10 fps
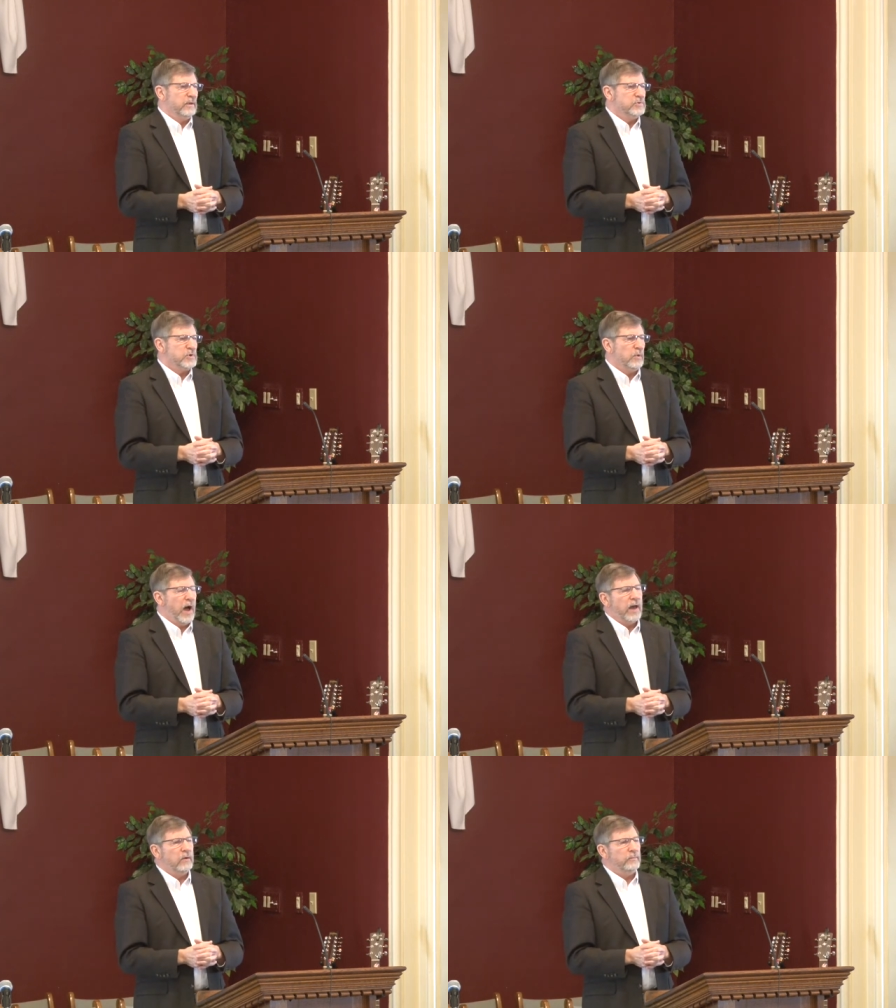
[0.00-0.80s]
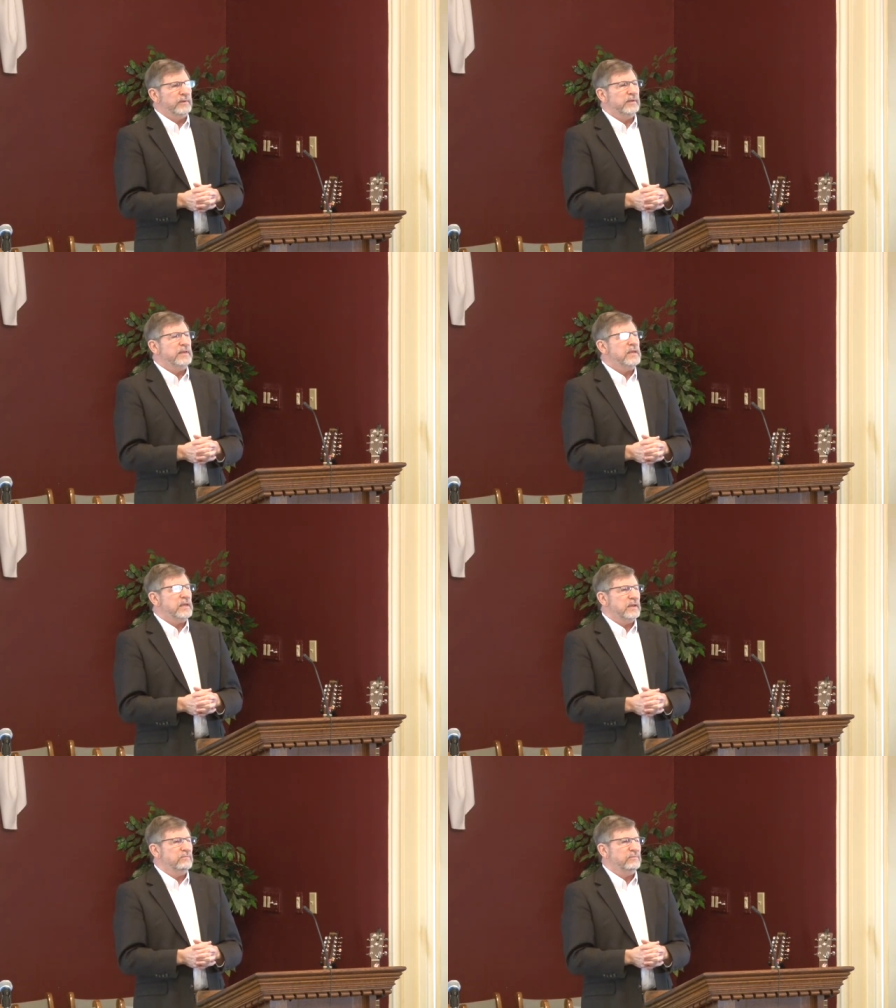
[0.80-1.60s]
So I don't
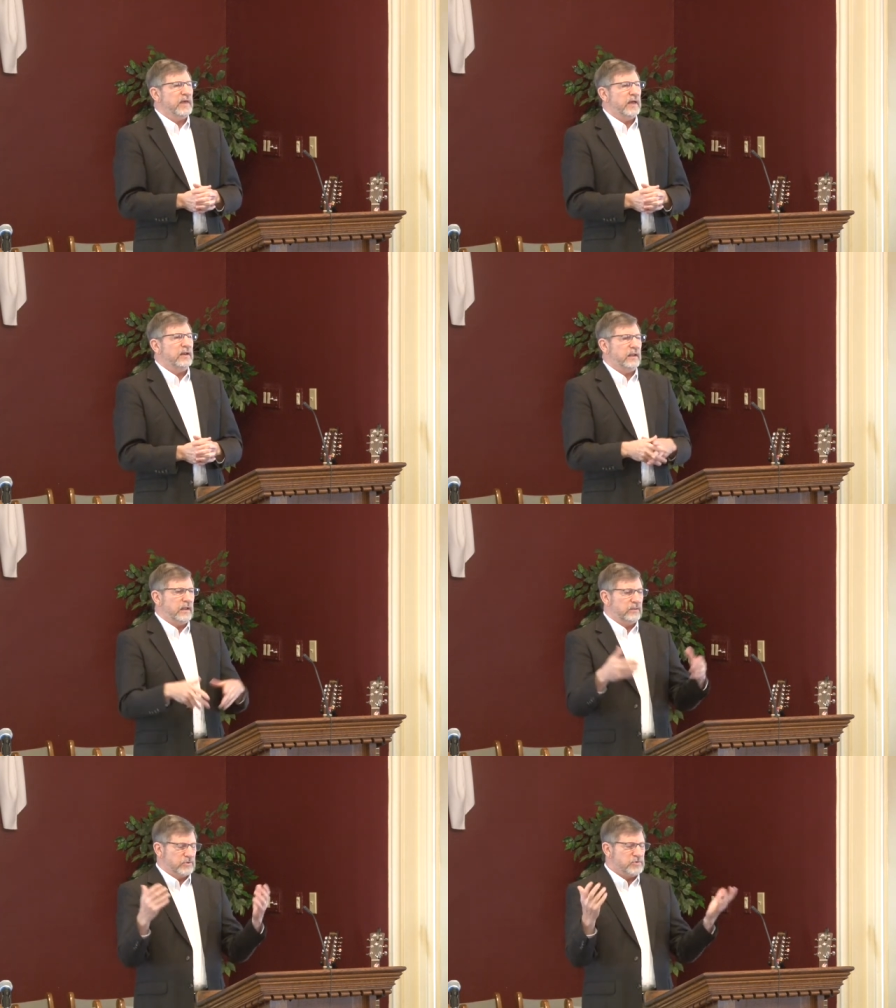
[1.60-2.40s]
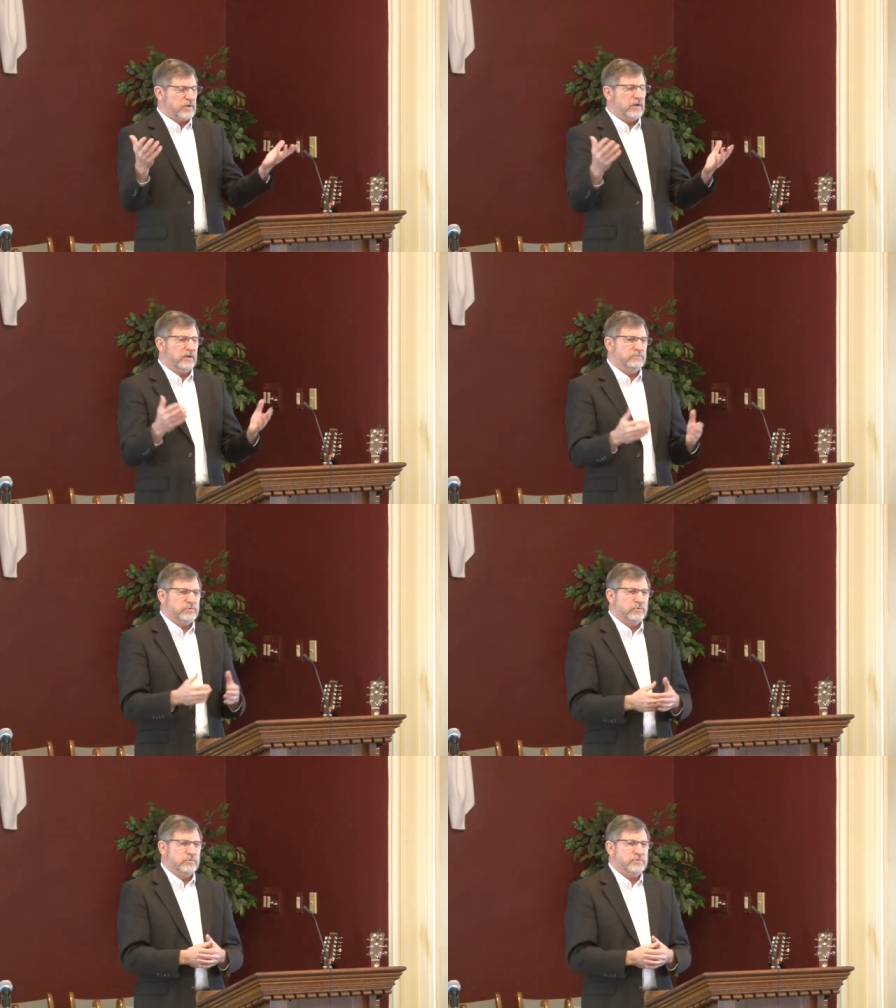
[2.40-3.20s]
believe that in the city of
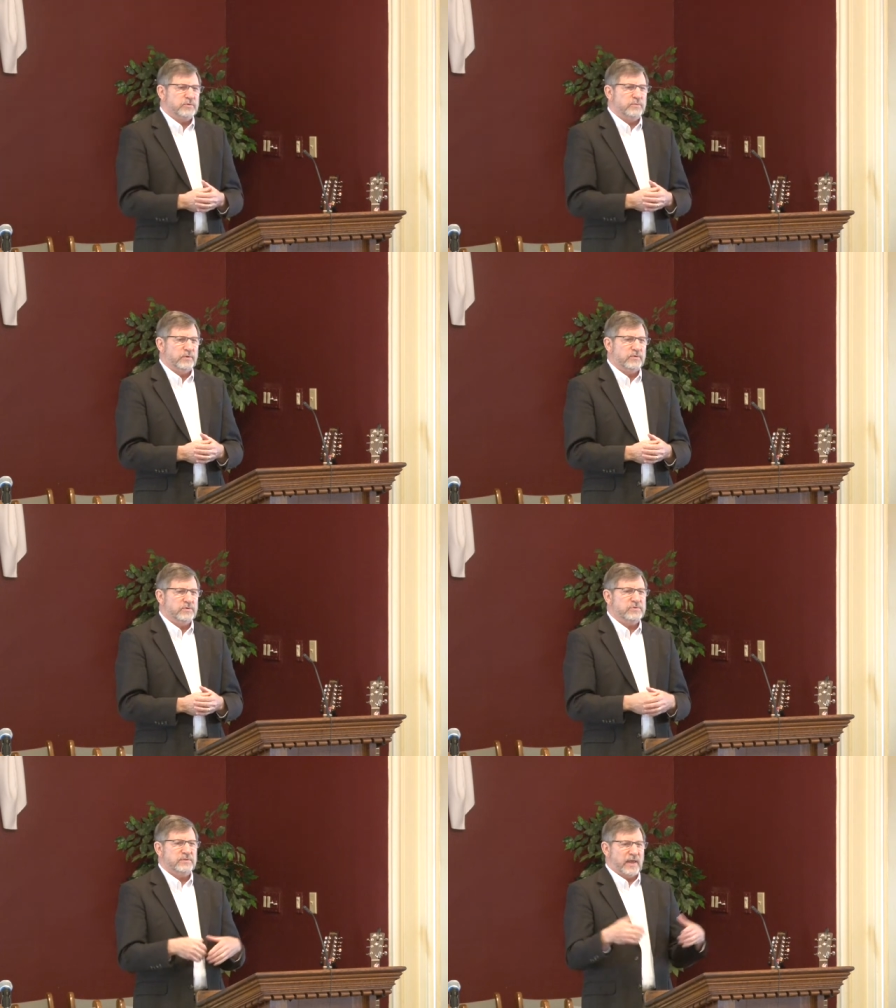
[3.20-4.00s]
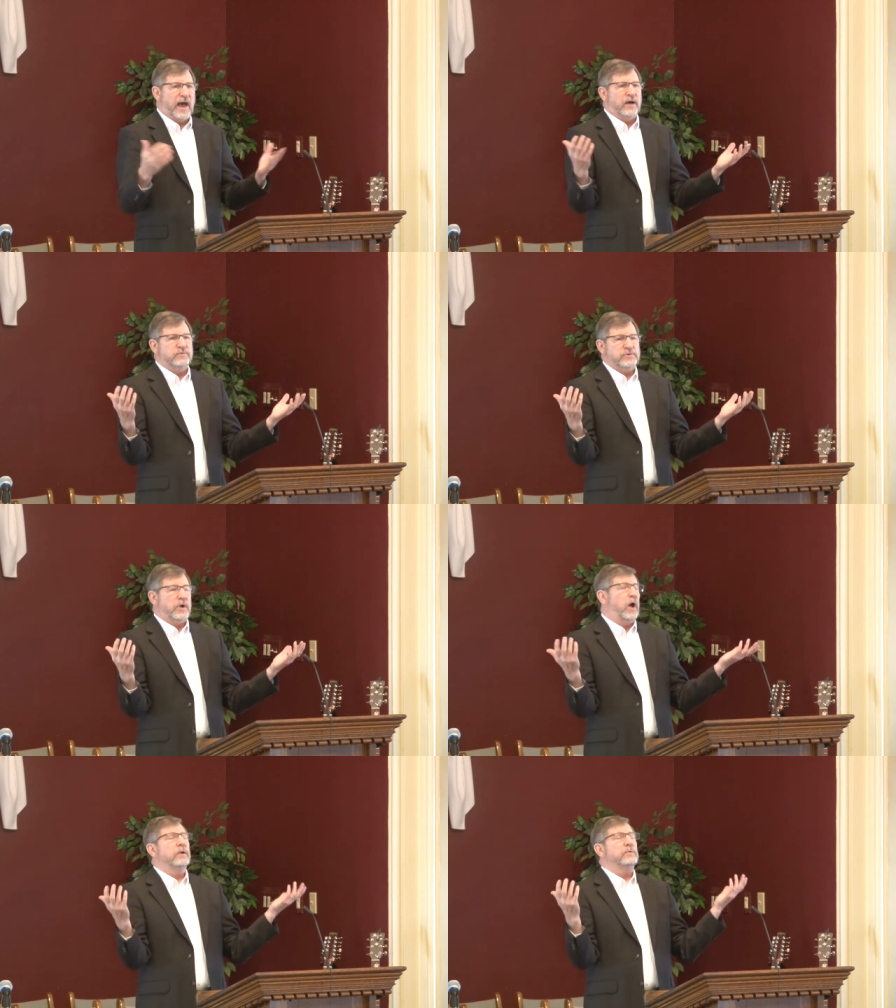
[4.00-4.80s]
Jerusalem where there's
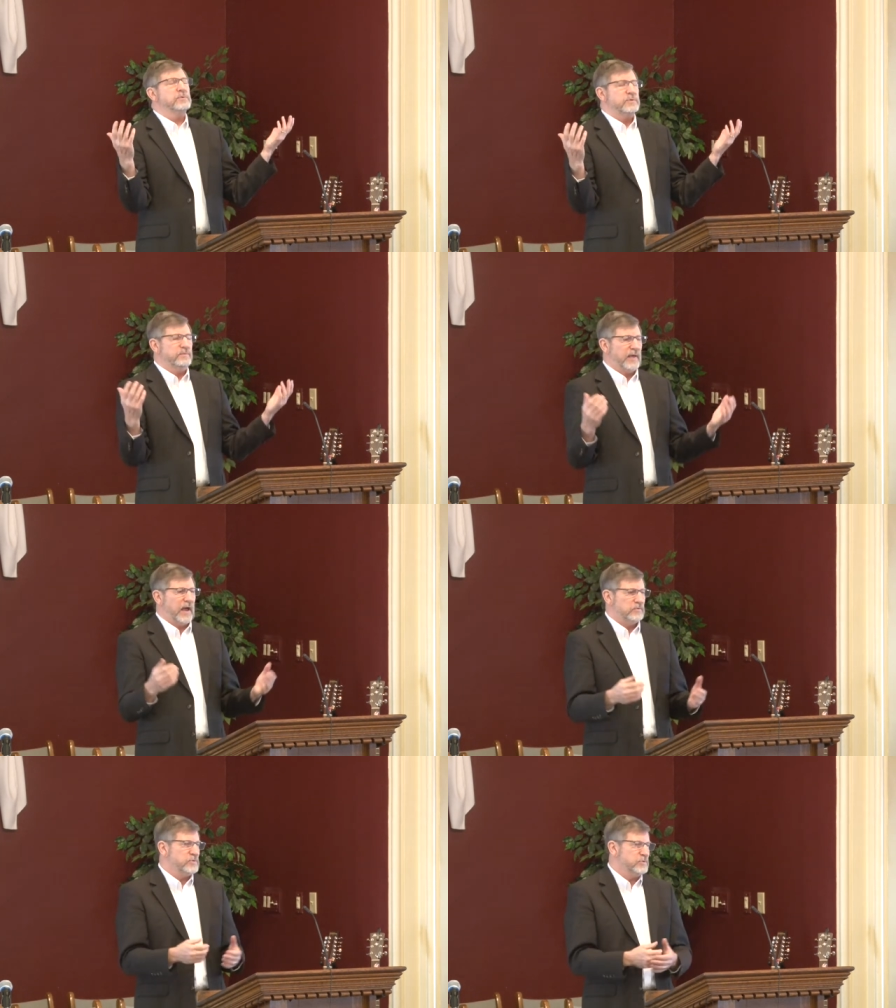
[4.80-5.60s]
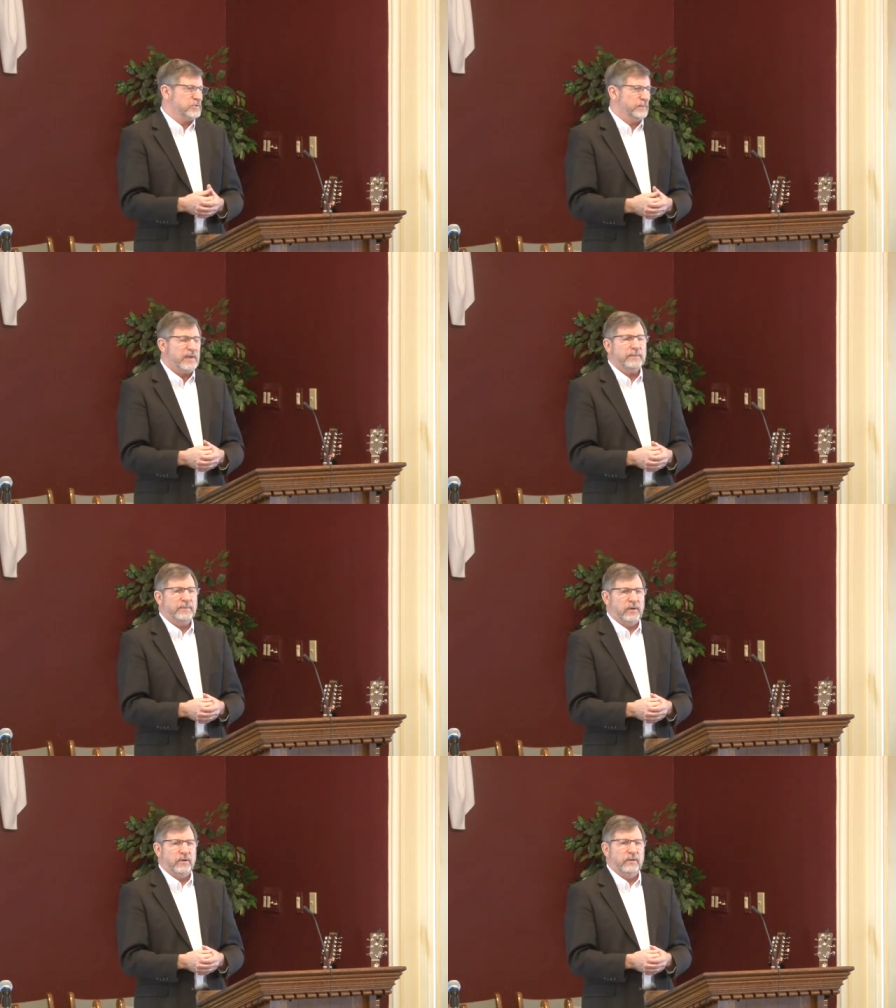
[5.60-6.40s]
thousands, hundreds of thousands of
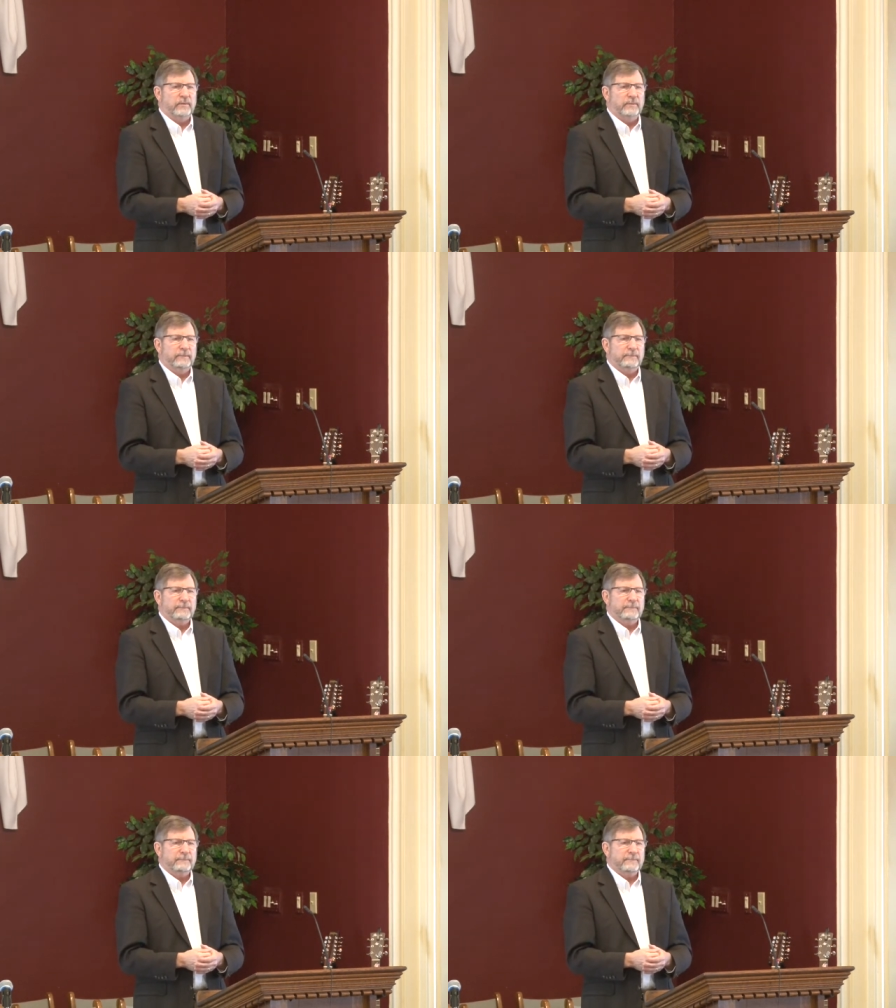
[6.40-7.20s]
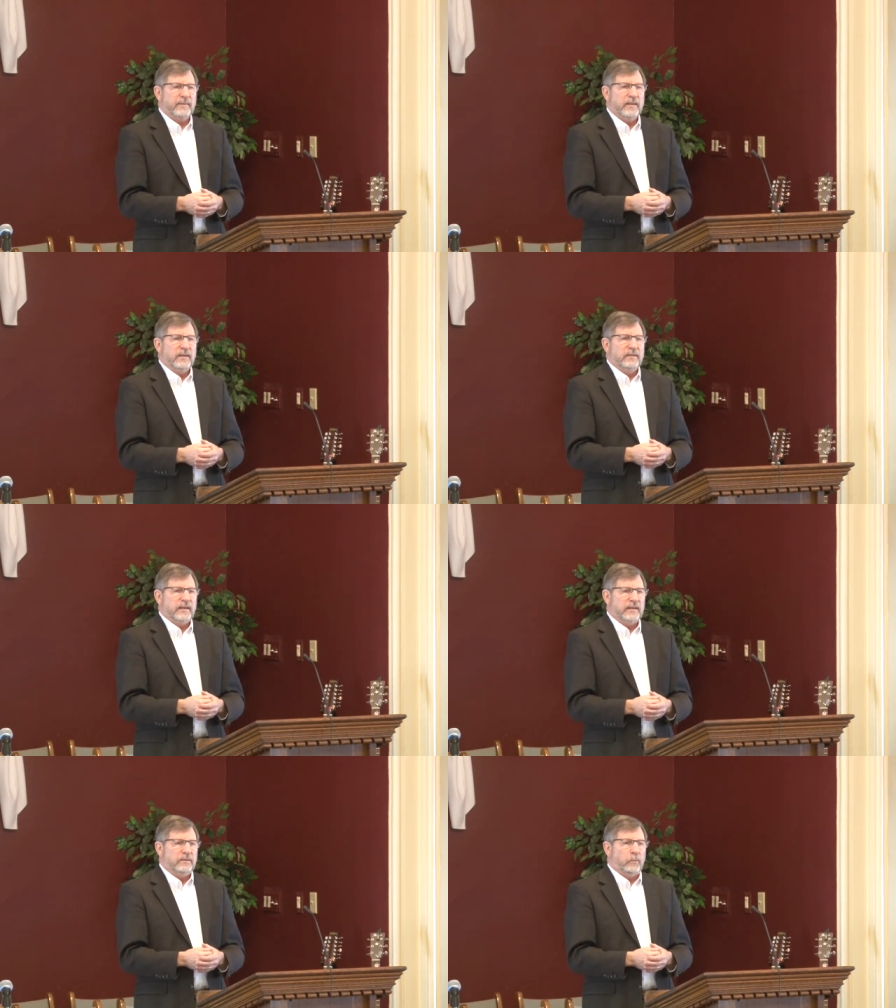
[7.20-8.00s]
people,
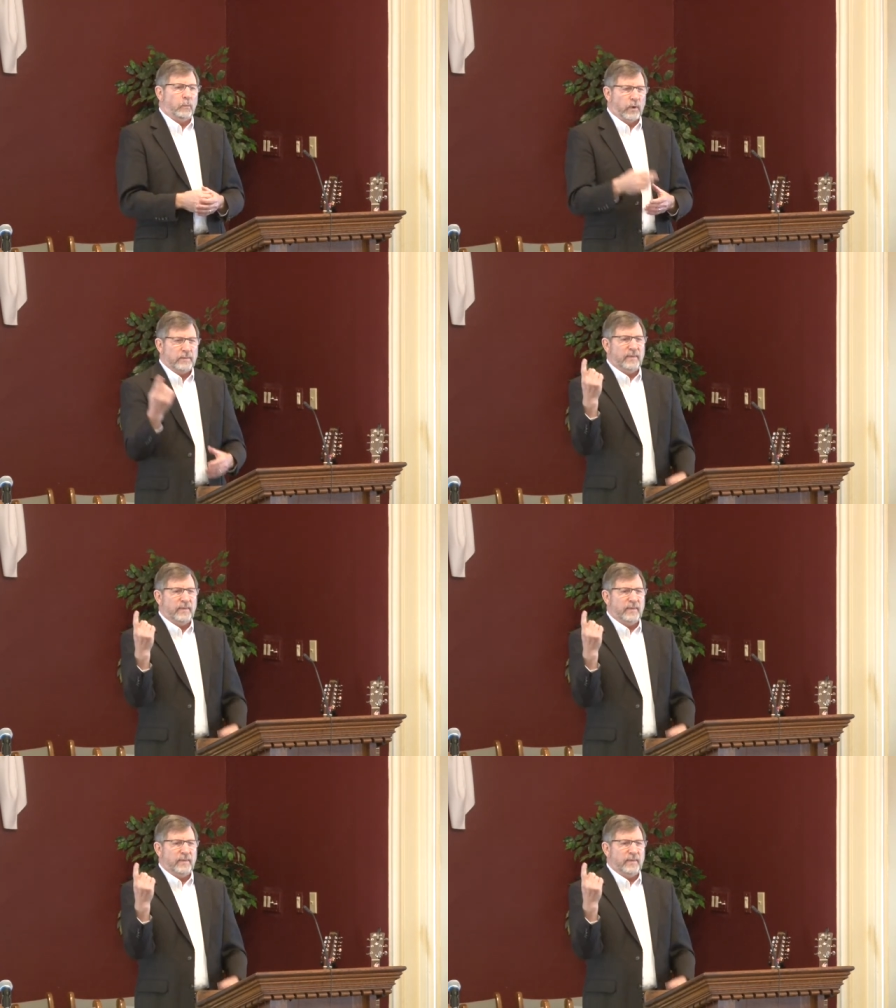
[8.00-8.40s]
that one